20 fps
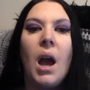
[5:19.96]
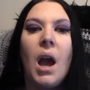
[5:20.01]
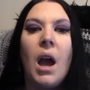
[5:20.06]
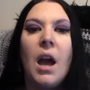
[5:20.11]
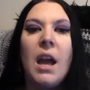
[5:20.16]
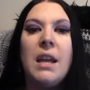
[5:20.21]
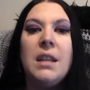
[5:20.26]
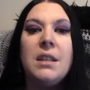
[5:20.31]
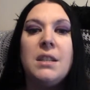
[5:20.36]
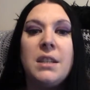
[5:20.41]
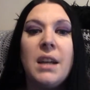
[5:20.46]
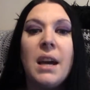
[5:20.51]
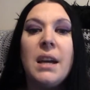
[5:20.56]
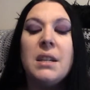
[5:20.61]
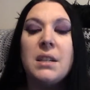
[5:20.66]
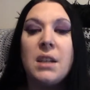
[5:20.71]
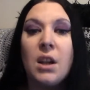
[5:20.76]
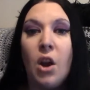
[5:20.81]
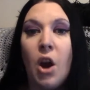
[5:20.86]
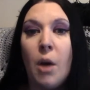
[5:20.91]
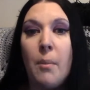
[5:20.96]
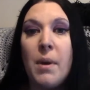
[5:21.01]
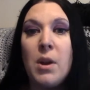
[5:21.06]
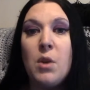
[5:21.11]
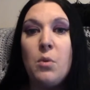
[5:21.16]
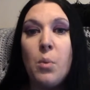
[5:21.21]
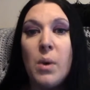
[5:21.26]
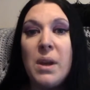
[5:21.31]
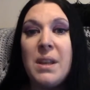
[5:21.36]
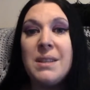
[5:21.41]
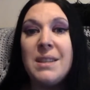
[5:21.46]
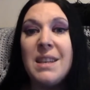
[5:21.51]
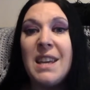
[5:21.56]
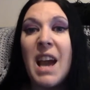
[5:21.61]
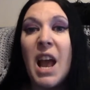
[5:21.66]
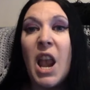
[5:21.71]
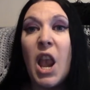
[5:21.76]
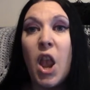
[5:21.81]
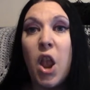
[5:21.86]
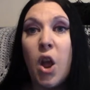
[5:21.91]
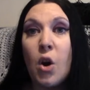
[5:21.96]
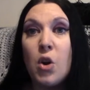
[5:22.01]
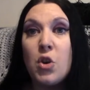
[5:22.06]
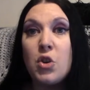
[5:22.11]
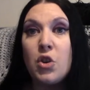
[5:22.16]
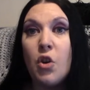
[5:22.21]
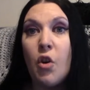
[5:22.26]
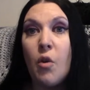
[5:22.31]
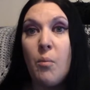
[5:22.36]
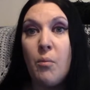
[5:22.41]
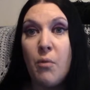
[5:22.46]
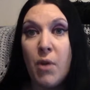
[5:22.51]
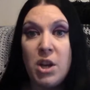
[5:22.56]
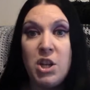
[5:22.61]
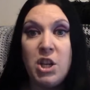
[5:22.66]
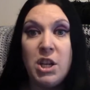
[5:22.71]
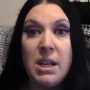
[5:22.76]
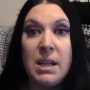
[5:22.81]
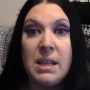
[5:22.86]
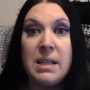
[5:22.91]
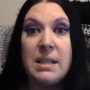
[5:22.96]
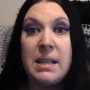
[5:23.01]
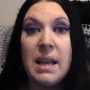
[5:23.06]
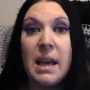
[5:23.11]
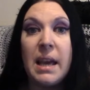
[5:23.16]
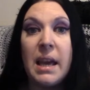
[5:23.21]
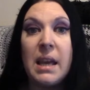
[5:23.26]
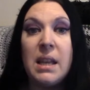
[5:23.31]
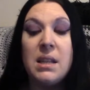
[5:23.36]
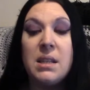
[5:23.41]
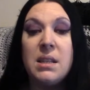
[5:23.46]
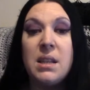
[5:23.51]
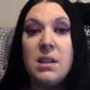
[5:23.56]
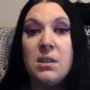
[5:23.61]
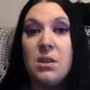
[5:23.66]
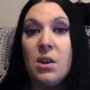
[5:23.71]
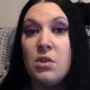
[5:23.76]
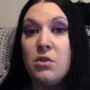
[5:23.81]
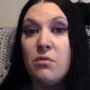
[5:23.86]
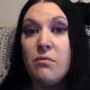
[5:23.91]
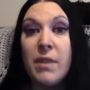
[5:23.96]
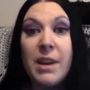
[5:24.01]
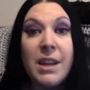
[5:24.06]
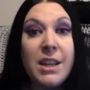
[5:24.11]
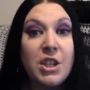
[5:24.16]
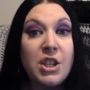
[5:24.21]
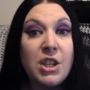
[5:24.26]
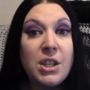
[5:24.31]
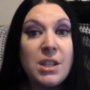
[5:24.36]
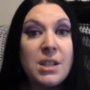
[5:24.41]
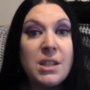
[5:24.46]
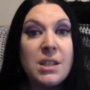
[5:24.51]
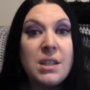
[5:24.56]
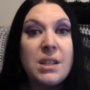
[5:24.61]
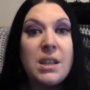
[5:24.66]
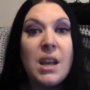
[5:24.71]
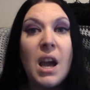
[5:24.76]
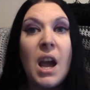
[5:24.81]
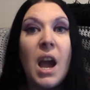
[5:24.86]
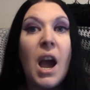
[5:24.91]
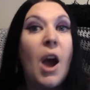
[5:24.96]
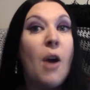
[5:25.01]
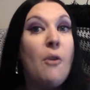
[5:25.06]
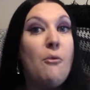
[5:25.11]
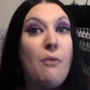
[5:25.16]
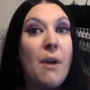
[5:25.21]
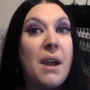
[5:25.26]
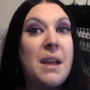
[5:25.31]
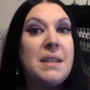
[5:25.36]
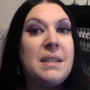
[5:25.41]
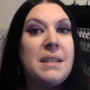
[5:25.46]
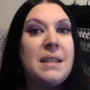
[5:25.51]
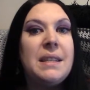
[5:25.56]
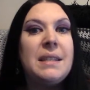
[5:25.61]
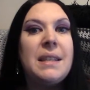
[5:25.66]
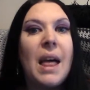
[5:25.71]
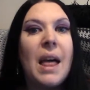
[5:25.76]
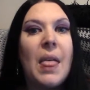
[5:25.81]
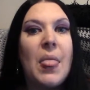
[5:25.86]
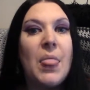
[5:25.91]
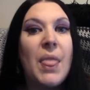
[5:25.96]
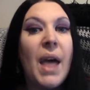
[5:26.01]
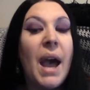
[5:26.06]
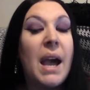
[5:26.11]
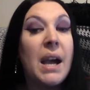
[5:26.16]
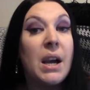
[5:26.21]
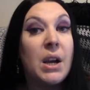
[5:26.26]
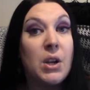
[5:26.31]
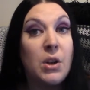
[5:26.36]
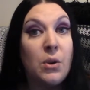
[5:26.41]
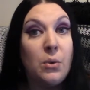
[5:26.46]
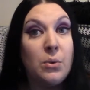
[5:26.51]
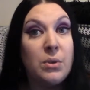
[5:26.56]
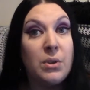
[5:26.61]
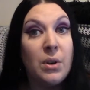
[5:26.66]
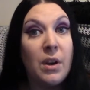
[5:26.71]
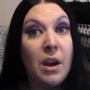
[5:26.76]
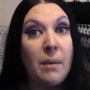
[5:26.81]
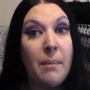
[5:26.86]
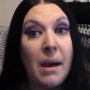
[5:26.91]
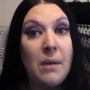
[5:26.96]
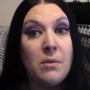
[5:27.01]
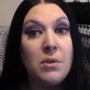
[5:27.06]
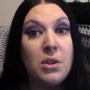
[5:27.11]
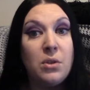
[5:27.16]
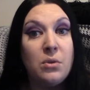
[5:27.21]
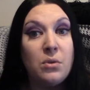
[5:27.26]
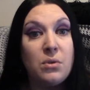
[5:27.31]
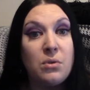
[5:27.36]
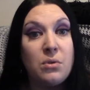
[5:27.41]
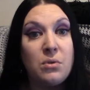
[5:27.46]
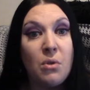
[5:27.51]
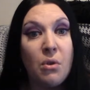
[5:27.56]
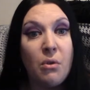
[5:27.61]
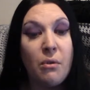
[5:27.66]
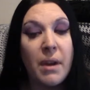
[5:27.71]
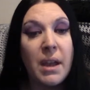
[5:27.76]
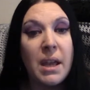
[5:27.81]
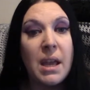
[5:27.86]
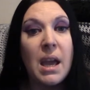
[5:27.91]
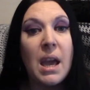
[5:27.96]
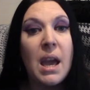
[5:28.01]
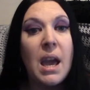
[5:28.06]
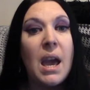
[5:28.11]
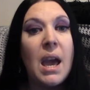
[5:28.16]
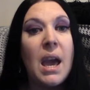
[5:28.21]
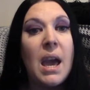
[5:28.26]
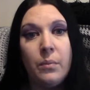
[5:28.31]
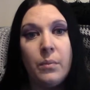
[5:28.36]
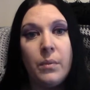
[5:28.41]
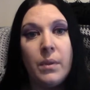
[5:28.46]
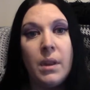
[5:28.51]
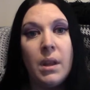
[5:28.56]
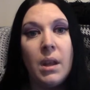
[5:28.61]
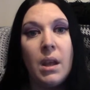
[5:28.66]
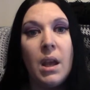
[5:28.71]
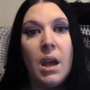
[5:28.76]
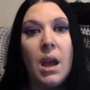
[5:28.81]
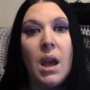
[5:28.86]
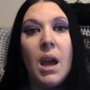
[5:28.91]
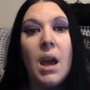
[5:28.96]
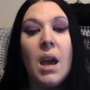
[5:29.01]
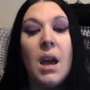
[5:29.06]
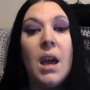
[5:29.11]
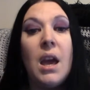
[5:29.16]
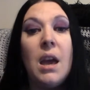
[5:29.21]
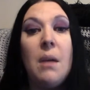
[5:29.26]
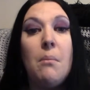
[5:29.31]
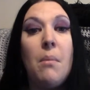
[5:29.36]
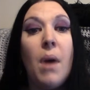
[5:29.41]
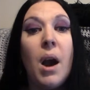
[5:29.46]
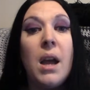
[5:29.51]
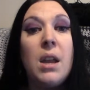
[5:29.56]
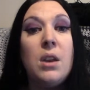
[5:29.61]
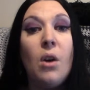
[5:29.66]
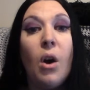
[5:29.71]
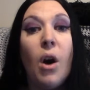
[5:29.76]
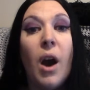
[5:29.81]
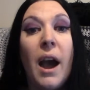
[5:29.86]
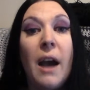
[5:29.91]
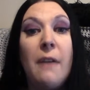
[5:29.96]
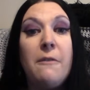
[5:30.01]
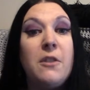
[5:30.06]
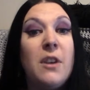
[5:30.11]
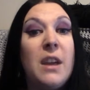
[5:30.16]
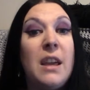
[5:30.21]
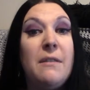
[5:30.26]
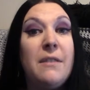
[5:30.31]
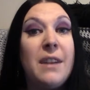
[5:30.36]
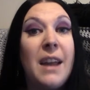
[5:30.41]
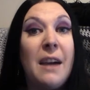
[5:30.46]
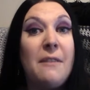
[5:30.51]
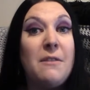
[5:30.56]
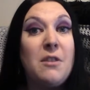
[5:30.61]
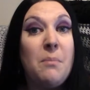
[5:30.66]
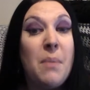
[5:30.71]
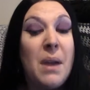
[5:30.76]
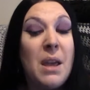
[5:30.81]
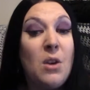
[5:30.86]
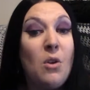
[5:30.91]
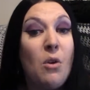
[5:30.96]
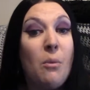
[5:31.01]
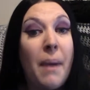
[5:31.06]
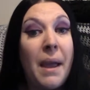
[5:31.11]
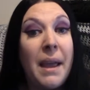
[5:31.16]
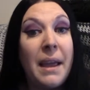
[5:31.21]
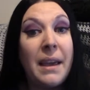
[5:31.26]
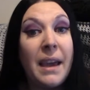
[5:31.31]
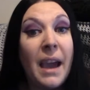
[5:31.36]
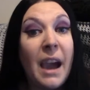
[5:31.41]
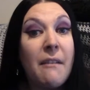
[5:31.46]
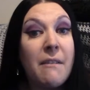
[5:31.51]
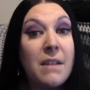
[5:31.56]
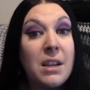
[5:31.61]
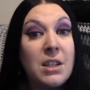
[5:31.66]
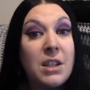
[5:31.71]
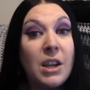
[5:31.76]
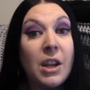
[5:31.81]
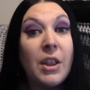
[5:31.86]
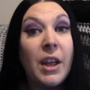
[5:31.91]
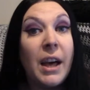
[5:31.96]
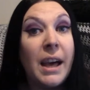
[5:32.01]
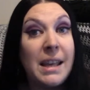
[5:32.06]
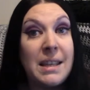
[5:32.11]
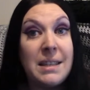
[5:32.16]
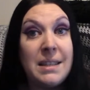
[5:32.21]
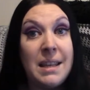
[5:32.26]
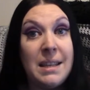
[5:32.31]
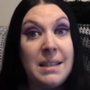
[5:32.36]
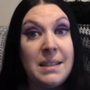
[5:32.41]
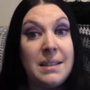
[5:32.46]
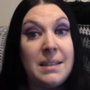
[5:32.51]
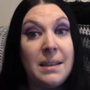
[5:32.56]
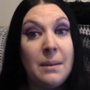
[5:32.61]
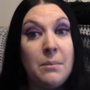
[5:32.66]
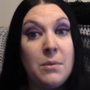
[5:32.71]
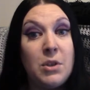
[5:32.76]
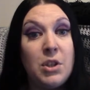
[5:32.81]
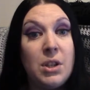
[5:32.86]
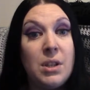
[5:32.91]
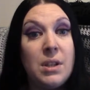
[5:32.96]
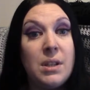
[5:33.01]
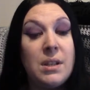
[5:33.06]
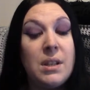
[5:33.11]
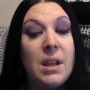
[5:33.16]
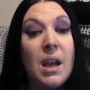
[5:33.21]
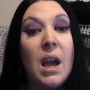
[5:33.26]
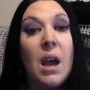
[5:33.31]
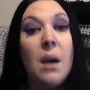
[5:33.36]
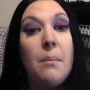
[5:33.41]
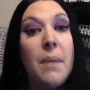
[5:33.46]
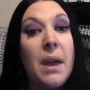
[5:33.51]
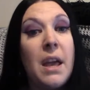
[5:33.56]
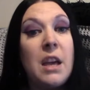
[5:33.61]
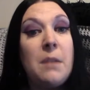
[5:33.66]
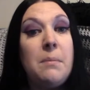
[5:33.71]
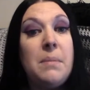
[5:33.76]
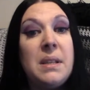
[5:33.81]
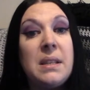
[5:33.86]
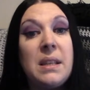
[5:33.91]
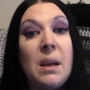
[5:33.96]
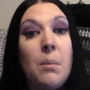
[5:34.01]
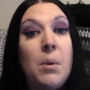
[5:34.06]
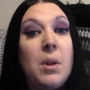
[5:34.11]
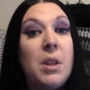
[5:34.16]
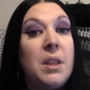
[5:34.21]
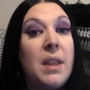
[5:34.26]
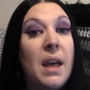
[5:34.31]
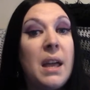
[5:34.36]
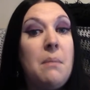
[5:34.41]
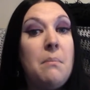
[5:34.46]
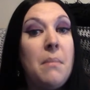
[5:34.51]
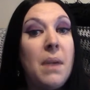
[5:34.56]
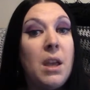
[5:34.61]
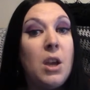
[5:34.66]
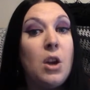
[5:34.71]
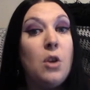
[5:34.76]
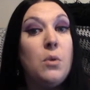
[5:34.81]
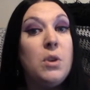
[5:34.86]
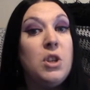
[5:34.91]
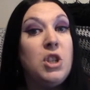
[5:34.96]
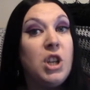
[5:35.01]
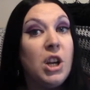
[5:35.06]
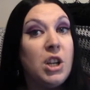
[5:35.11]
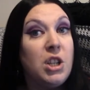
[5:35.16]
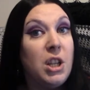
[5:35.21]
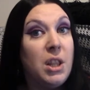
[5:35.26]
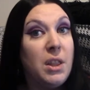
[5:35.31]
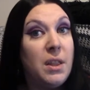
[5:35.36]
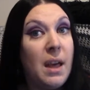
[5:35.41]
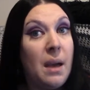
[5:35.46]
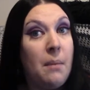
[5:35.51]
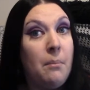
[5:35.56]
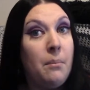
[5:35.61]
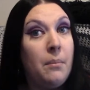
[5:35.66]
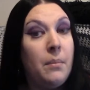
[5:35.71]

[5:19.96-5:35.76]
In today's climate, we see a lot of prejudice against certain religions and races, and that could also come out in your story. It might not even have to be your main character that has these assumptions, but it could be someone that they meet who is judging them.